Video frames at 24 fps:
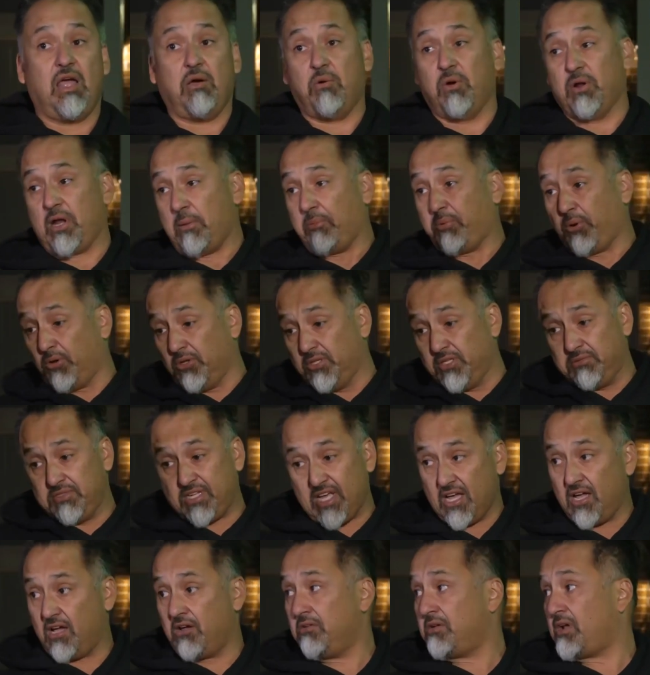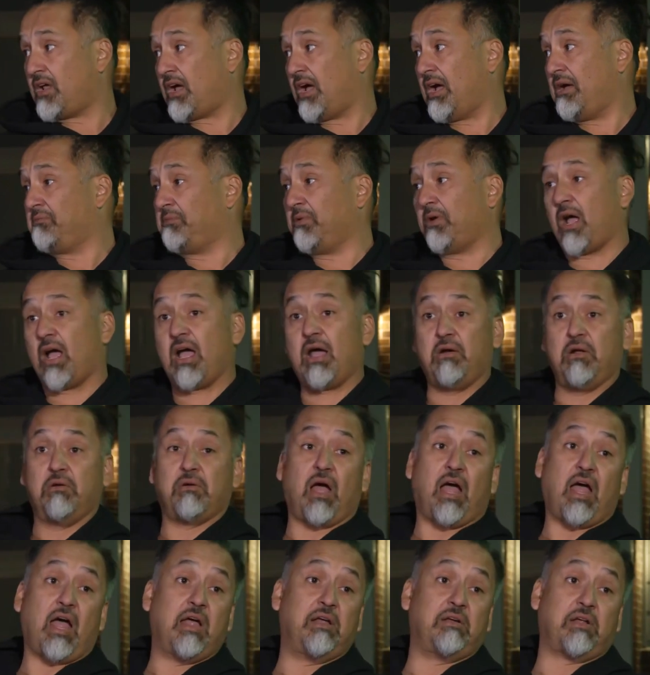And when I pulled him down, I, I,
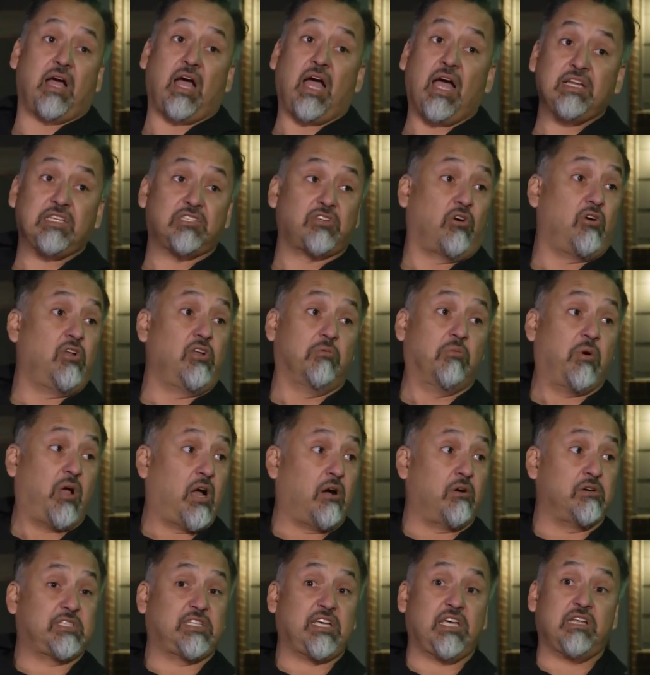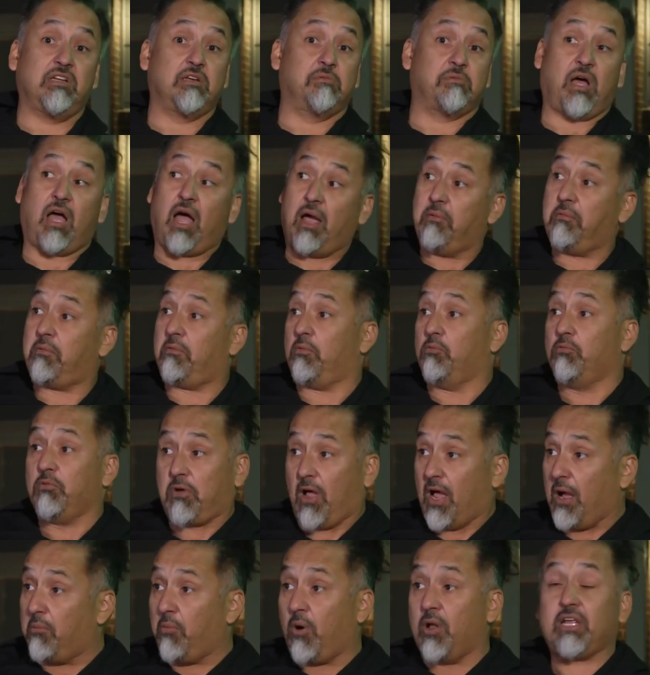I, I told him I was hitting him. I,
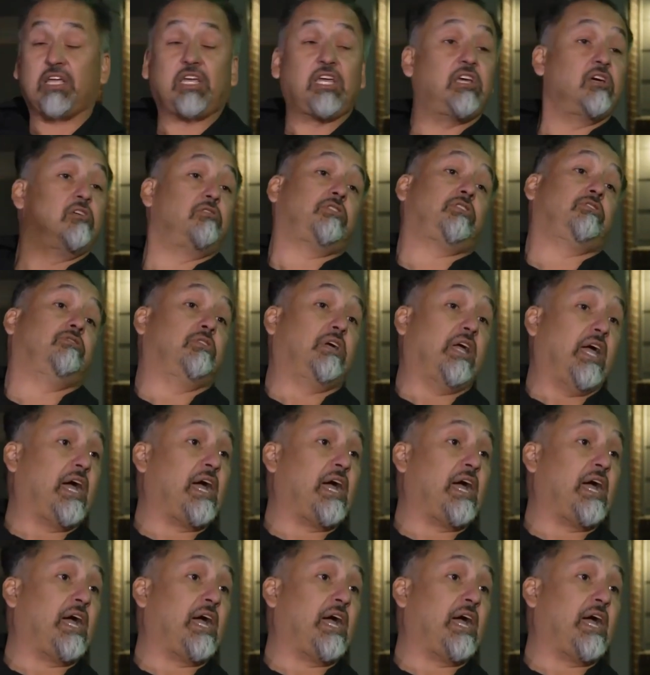I want to kill you,